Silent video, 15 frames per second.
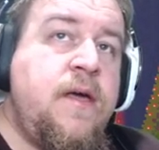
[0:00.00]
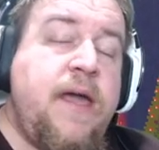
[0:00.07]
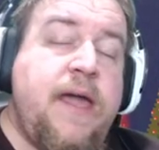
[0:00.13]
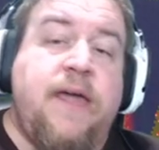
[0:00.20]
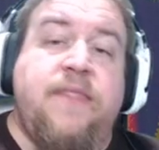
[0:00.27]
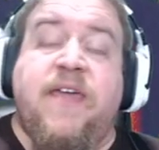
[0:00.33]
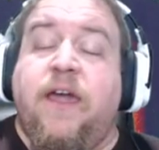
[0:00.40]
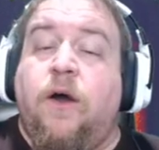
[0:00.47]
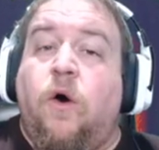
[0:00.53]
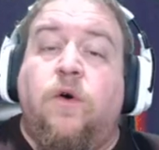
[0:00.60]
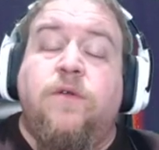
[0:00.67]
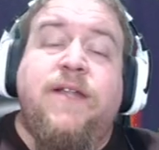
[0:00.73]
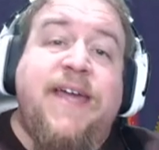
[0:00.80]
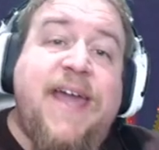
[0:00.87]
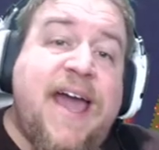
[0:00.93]
And they
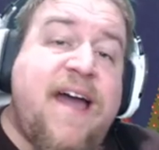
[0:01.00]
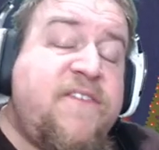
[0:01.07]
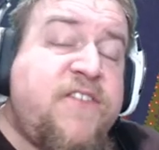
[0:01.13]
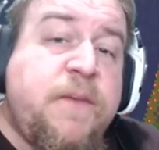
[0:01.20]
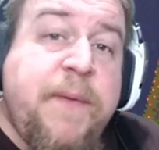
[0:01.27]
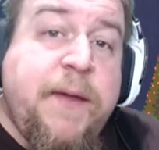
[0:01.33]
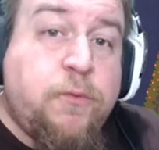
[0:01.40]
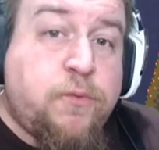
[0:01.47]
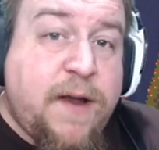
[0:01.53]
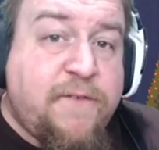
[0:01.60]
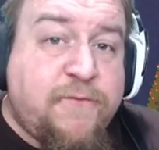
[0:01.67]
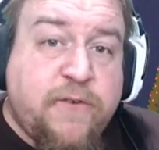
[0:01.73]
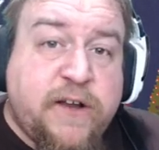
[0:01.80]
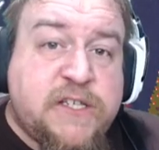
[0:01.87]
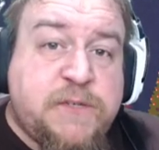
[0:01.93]
only have to be
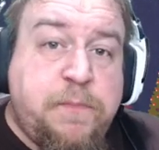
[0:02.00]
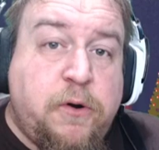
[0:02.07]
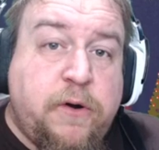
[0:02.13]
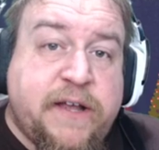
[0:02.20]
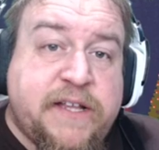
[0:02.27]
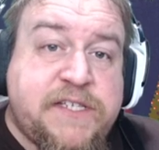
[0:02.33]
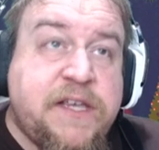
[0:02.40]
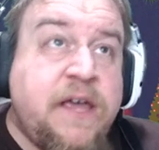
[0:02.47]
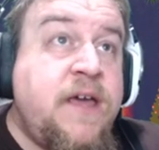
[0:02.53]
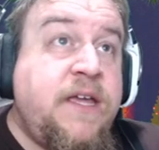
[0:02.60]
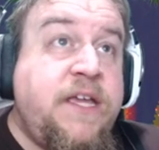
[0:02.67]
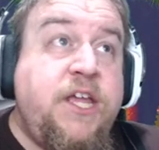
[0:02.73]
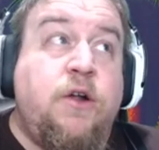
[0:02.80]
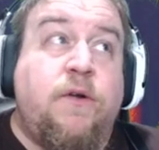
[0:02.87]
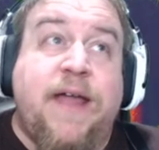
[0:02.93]
reference points.
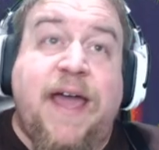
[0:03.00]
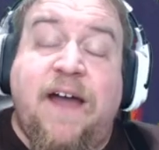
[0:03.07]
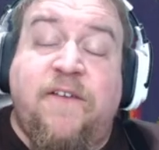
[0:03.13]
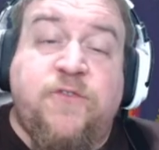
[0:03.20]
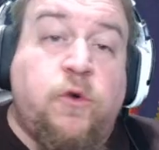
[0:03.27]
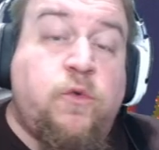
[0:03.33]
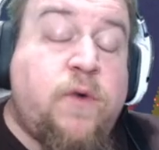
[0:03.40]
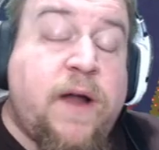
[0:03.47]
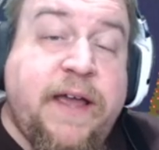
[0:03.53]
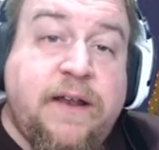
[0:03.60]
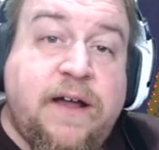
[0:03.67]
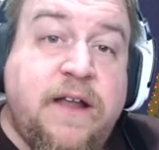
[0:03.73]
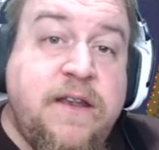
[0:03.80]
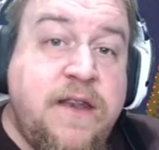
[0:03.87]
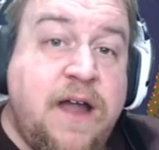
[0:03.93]
You don't have to write
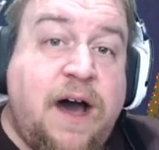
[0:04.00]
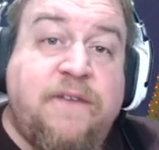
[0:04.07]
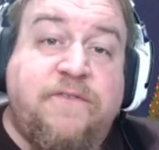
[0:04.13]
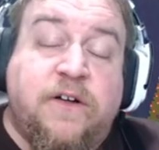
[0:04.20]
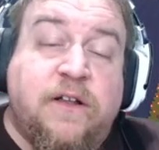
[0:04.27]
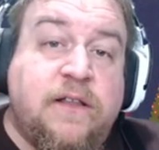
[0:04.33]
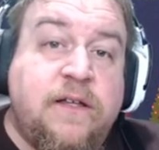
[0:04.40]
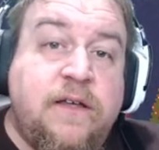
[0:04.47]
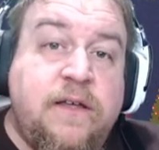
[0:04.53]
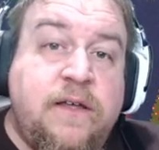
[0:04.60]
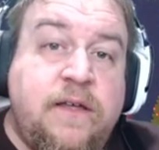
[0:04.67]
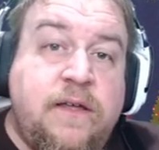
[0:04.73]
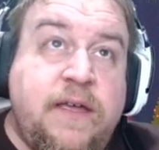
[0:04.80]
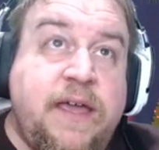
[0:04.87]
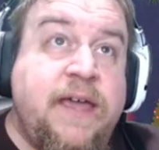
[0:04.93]
a novel
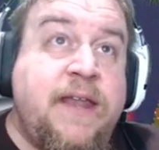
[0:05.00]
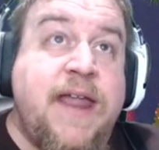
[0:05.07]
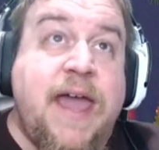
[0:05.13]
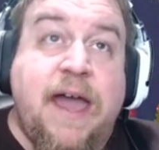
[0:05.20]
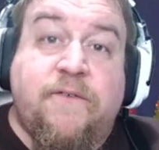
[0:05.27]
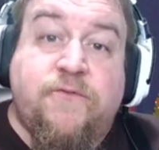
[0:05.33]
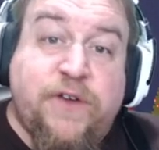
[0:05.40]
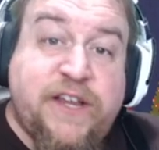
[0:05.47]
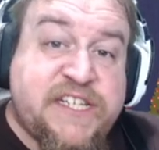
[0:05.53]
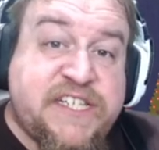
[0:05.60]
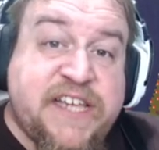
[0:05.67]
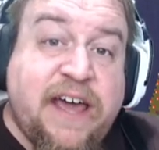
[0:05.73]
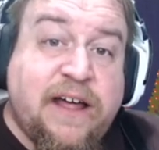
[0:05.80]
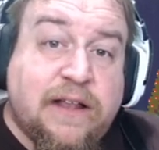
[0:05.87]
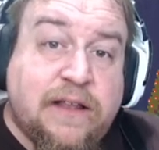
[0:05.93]
in every
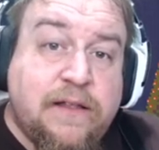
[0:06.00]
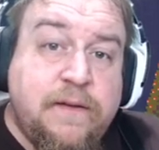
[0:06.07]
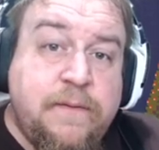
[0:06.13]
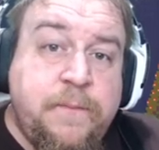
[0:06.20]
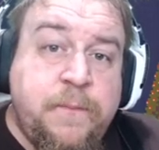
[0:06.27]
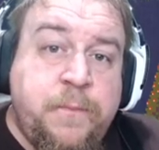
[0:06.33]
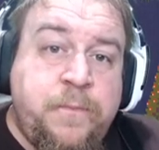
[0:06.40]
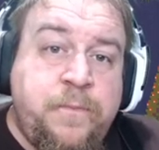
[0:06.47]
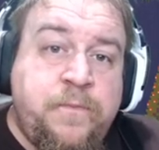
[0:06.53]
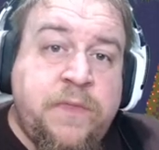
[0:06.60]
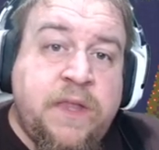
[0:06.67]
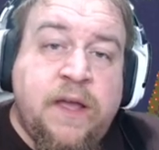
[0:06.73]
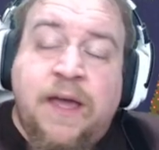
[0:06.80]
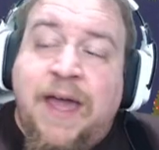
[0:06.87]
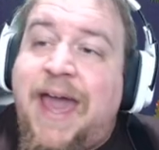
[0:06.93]
cell.
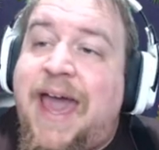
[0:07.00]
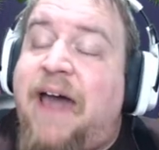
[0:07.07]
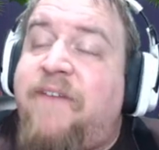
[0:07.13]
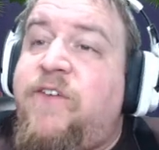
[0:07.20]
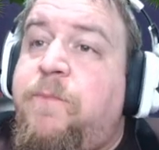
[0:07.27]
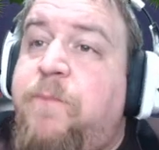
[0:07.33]
Have it